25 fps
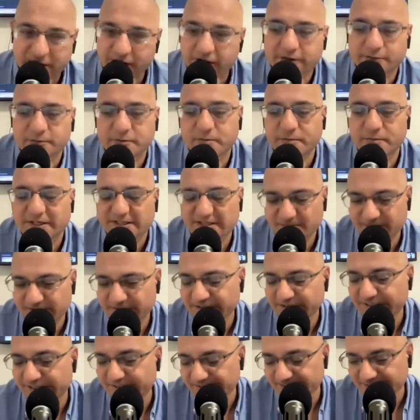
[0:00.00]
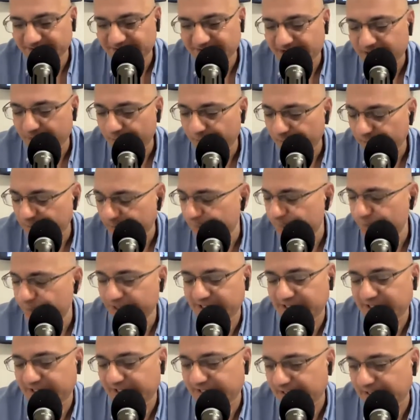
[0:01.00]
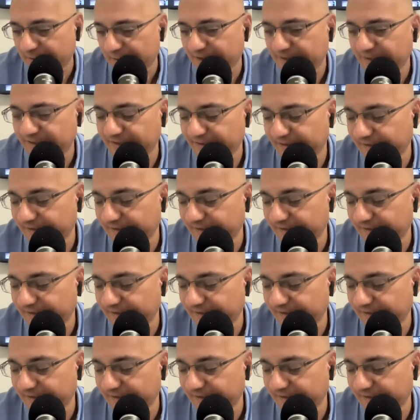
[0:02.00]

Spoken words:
God will bless me to get there, I will be breaking down like